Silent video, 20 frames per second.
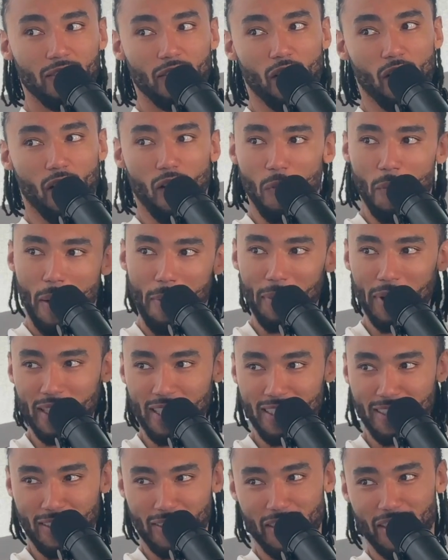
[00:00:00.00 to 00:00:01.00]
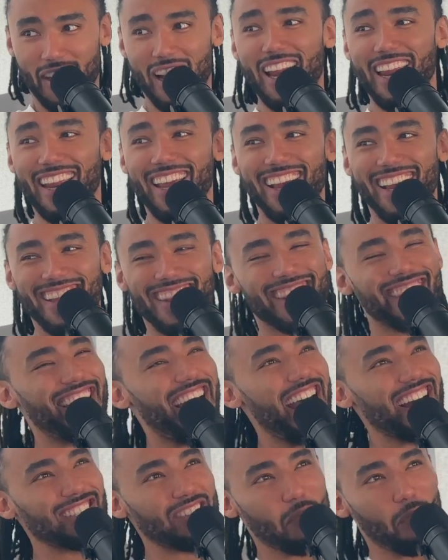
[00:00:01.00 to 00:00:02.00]
all my money is gone.
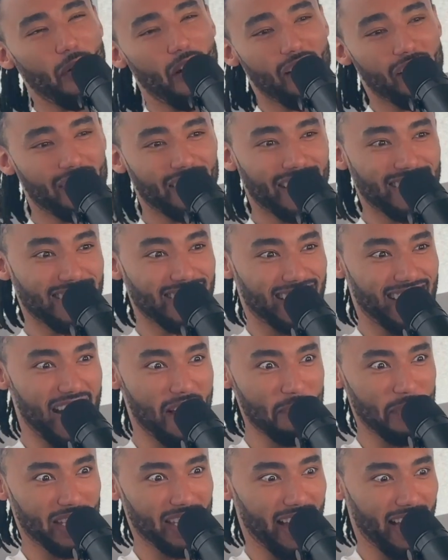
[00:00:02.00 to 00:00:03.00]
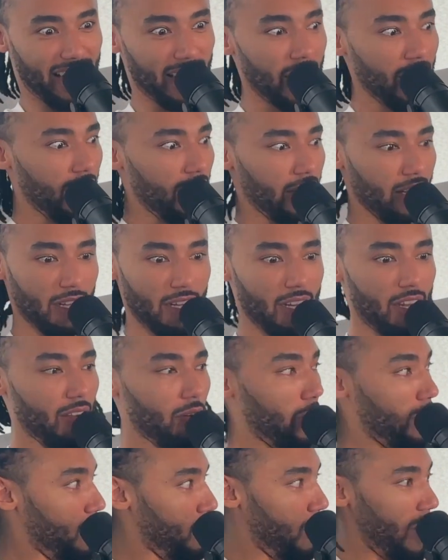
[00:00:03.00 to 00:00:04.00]
That's the part that's got me like,
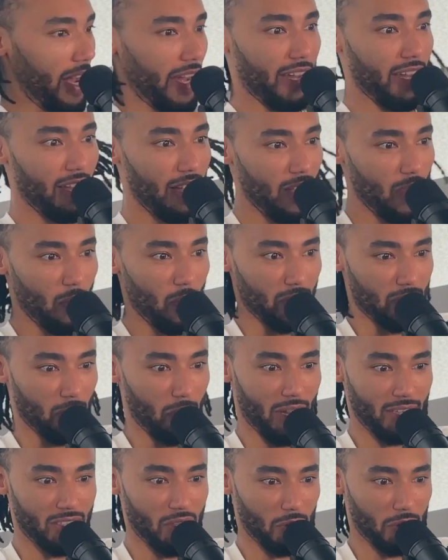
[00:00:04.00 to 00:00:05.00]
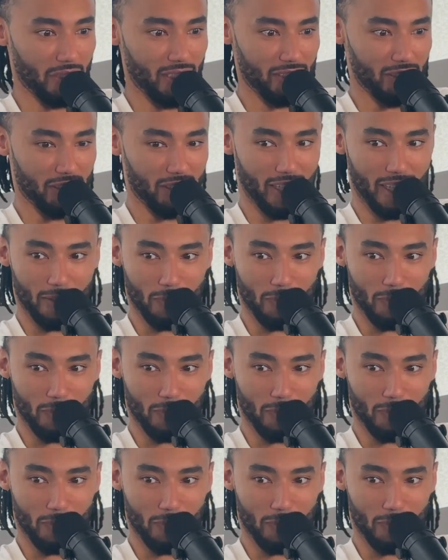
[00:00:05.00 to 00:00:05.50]
what do I do with this shit?